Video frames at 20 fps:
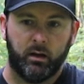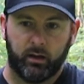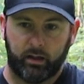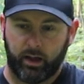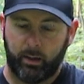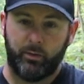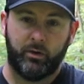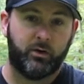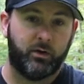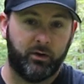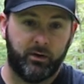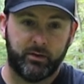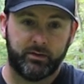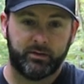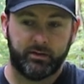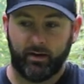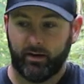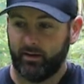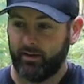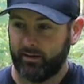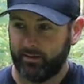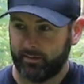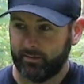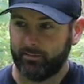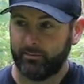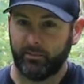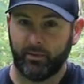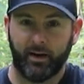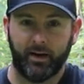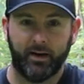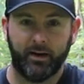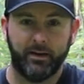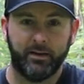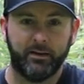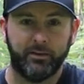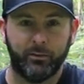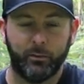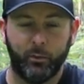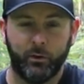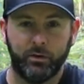I came across
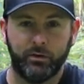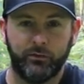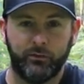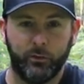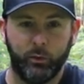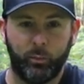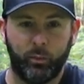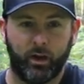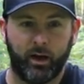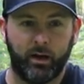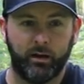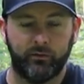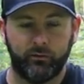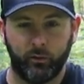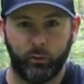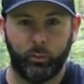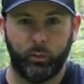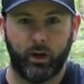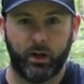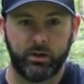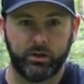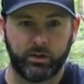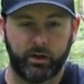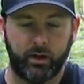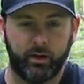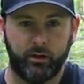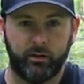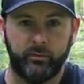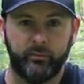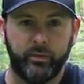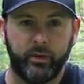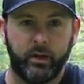my woods food plot trail,